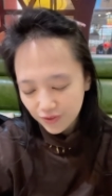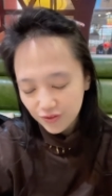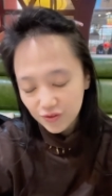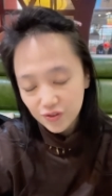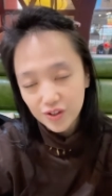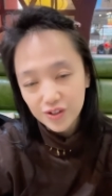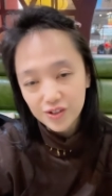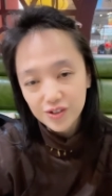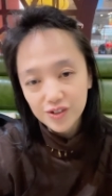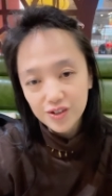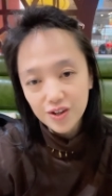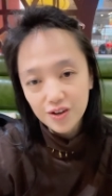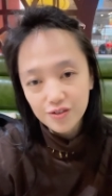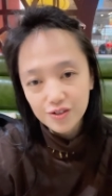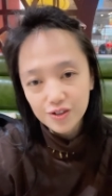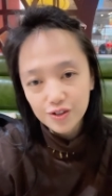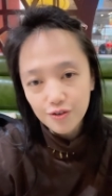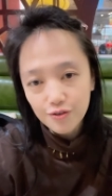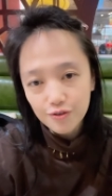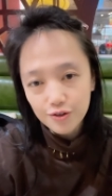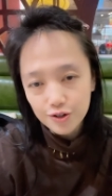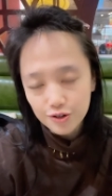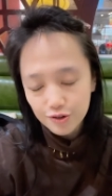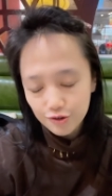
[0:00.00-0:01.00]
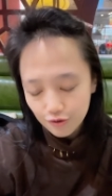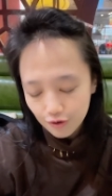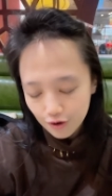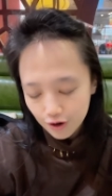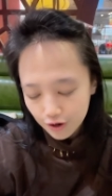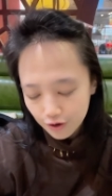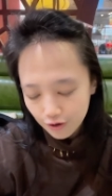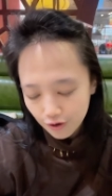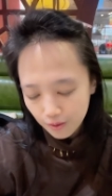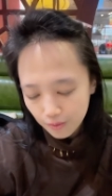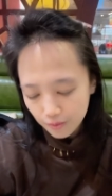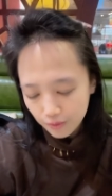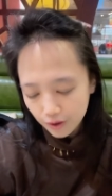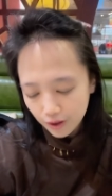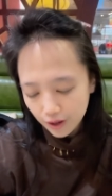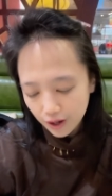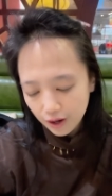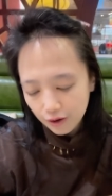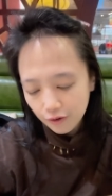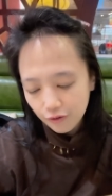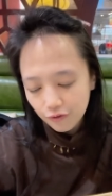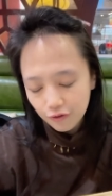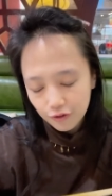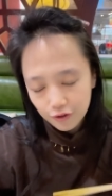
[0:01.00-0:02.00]
since there's no straw
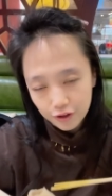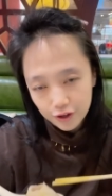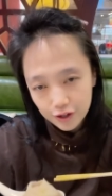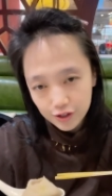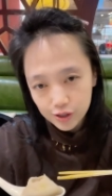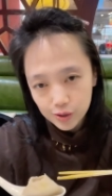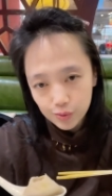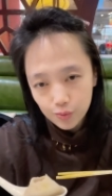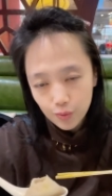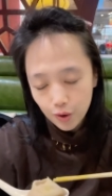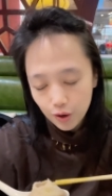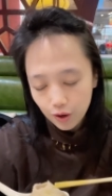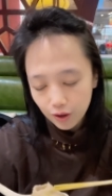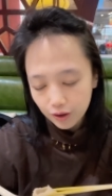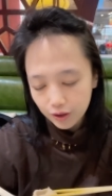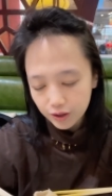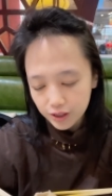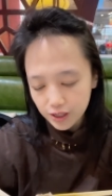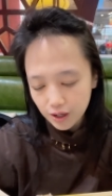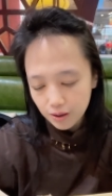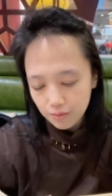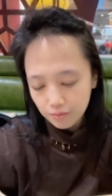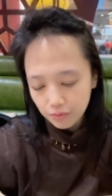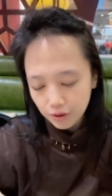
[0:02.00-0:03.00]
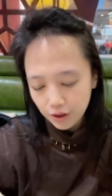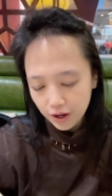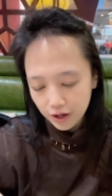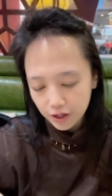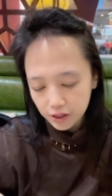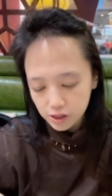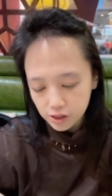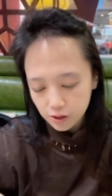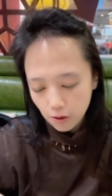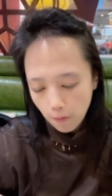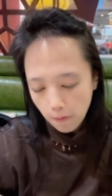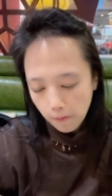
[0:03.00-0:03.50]
normally for these small dumplings.